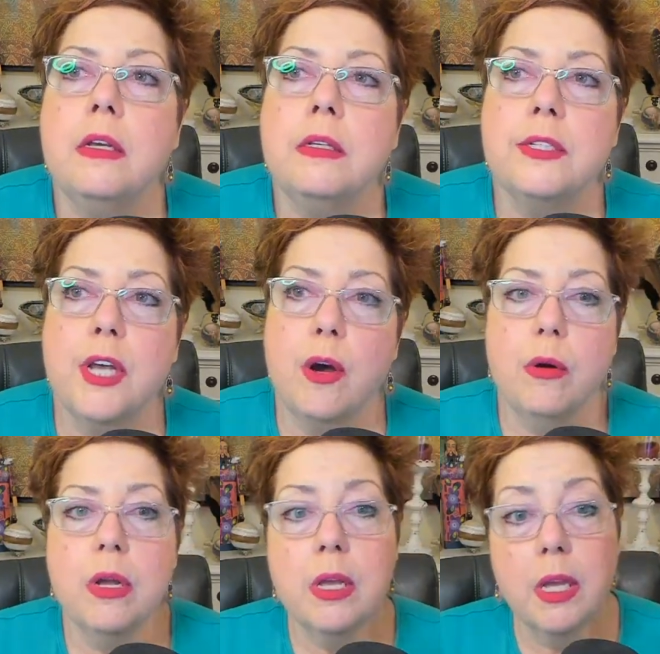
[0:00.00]

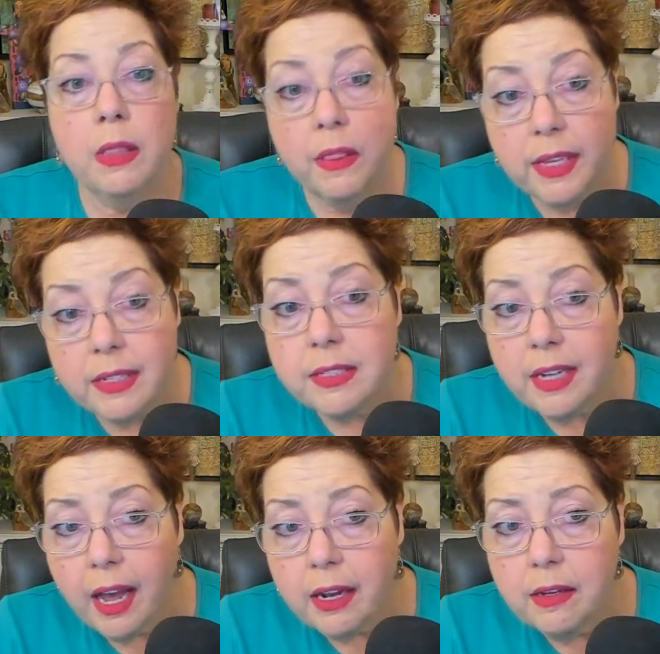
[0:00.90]
So in this
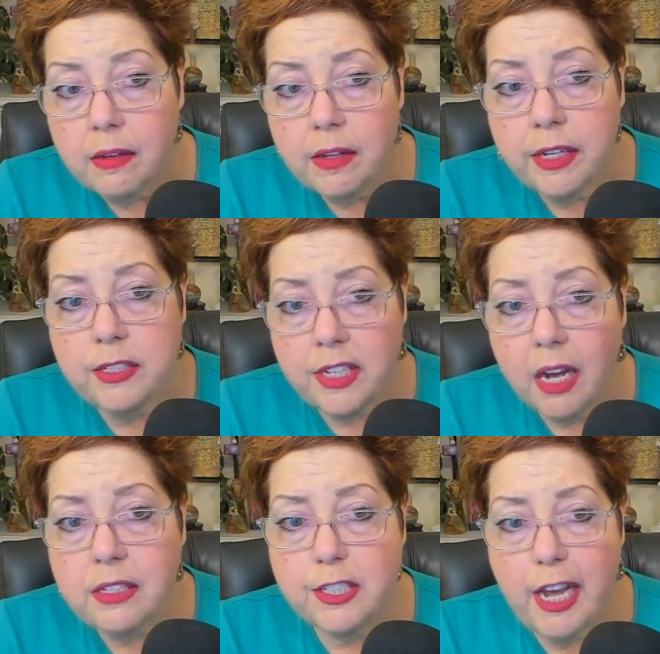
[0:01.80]
deck, in
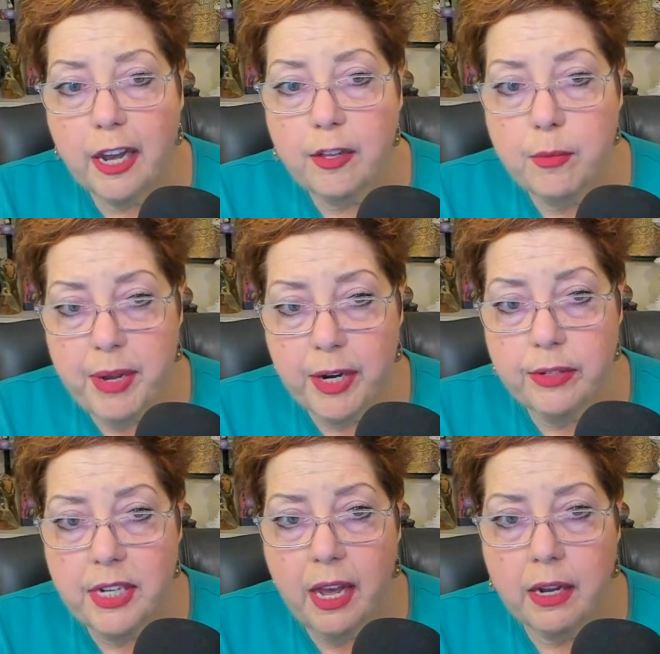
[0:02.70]
Doug's deck, the Bear
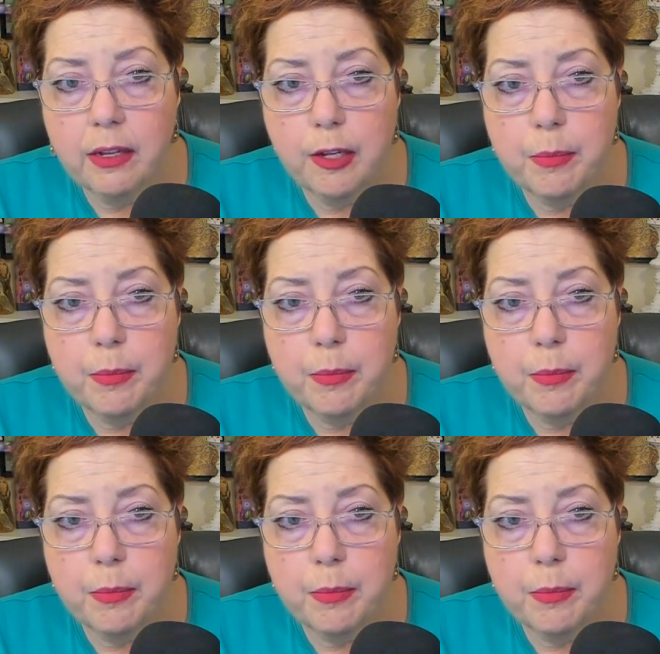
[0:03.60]
deck,